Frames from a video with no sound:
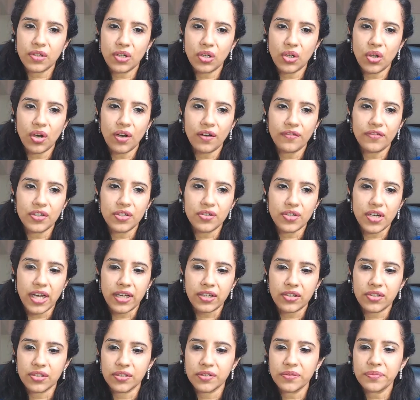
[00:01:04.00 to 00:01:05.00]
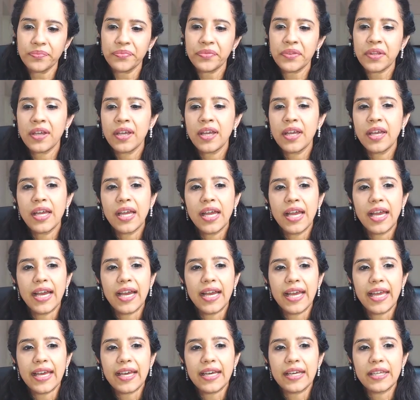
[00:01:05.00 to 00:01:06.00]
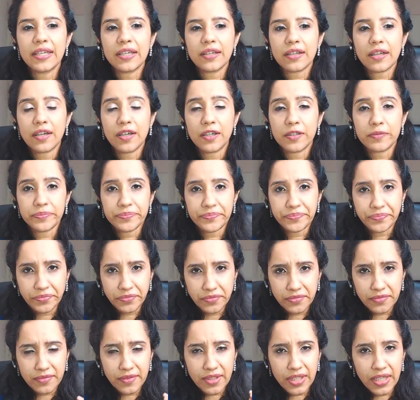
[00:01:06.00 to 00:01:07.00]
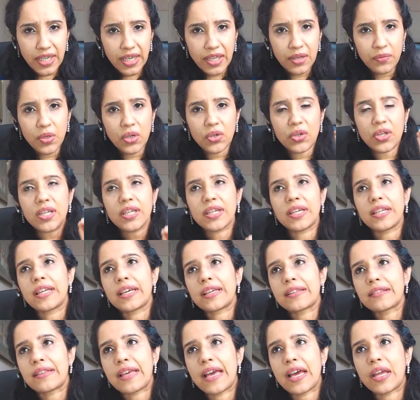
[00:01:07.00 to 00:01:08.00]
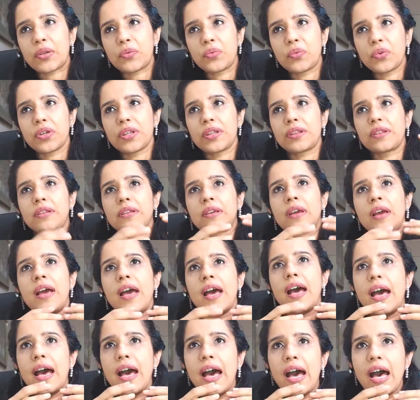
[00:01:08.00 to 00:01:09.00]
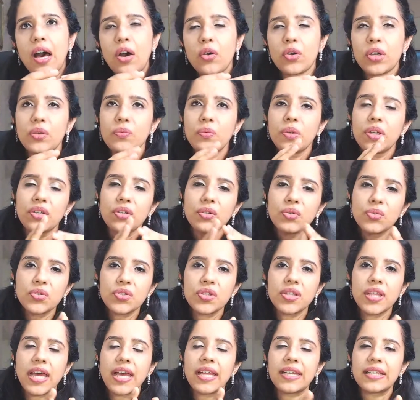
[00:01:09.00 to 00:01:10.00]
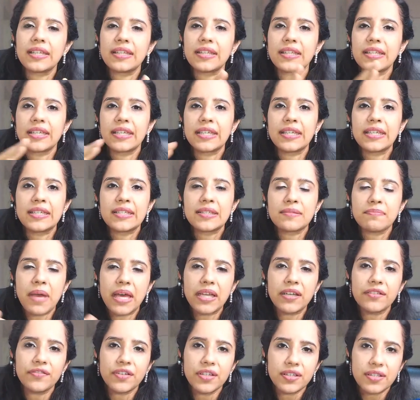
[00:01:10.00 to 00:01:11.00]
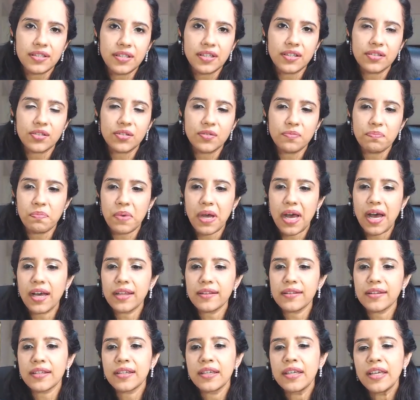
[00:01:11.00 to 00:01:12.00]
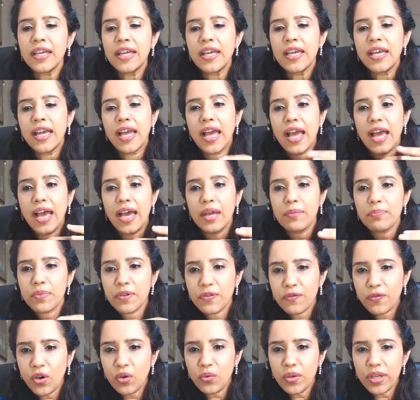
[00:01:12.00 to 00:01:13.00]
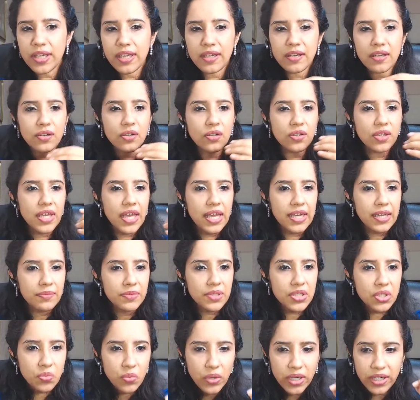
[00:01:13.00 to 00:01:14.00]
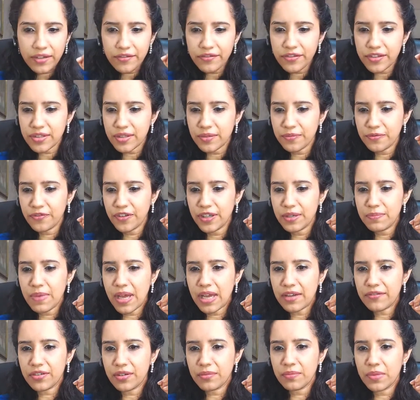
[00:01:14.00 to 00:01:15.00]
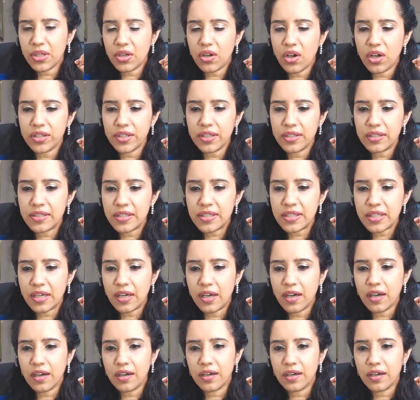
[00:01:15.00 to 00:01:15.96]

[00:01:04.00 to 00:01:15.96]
of the law of attraction. And and we're going to connect that with how can we use that in the ease manifestation path. And before we get into that, I'm just waiting for some feedback from the audience,